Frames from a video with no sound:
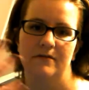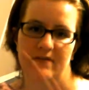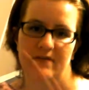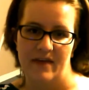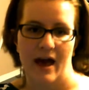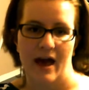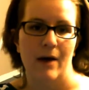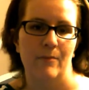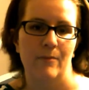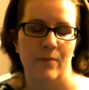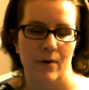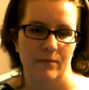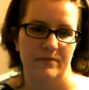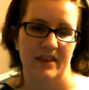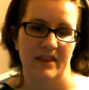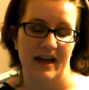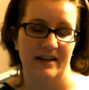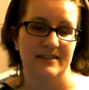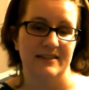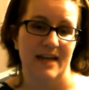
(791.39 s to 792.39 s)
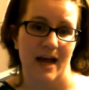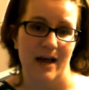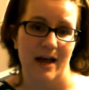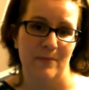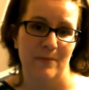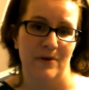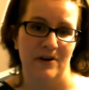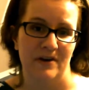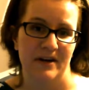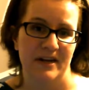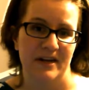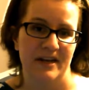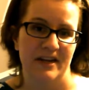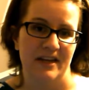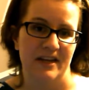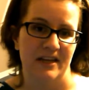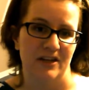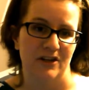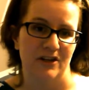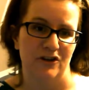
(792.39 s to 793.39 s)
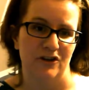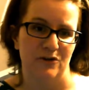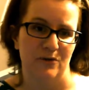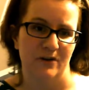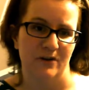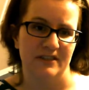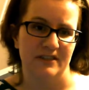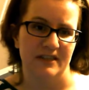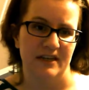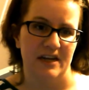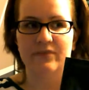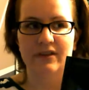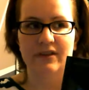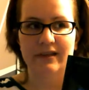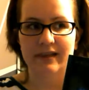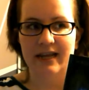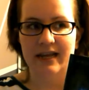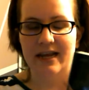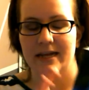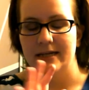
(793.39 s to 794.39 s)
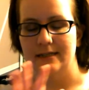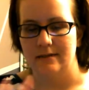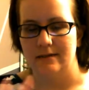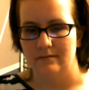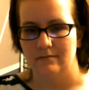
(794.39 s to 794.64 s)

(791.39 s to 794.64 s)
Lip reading: that time period in New York City, late